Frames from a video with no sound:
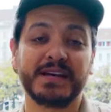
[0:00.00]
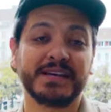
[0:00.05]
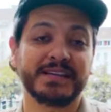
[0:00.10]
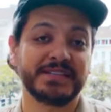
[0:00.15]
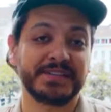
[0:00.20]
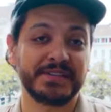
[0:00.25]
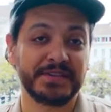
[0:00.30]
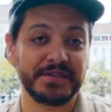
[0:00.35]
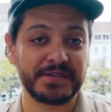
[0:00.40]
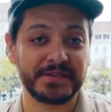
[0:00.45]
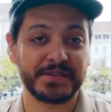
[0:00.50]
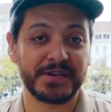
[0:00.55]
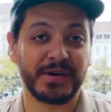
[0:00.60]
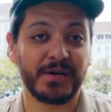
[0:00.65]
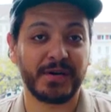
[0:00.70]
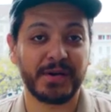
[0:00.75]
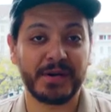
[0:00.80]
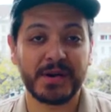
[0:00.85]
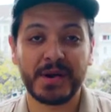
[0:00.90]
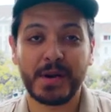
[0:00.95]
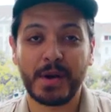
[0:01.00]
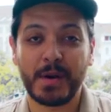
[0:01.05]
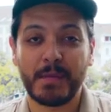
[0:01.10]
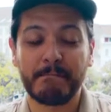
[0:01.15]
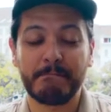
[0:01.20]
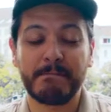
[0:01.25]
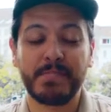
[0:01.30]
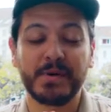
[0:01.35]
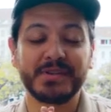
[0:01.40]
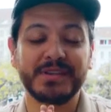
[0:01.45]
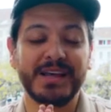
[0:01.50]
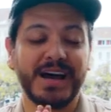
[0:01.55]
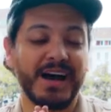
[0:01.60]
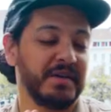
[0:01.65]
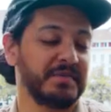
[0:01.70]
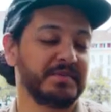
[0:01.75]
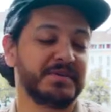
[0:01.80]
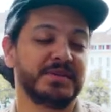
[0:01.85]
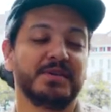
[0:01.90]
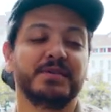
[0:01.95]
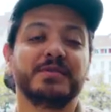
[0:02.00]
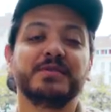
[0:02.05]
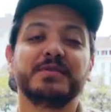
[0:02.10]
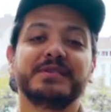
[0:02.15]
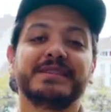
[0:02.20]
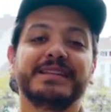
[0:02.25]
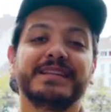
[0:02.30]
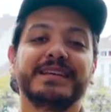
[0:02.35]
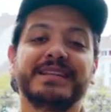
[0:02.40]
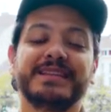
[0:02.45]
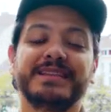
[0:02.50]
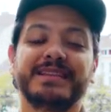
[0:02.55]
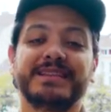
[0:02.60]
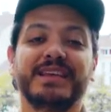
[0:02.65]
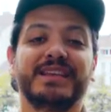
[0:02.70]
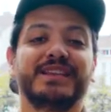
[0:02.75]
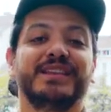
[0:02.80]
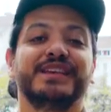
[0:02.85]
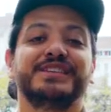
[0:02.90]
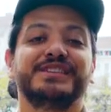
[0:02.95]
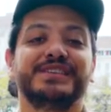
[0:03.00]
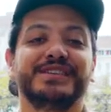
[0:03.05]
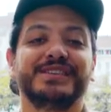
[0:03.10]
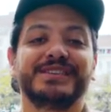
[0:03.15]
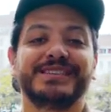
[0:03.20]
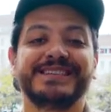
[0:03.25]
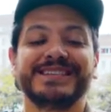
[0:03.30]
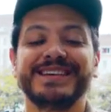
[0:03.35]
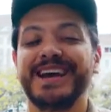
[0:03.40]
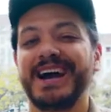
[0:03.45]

as you saw, but absolutely delicious.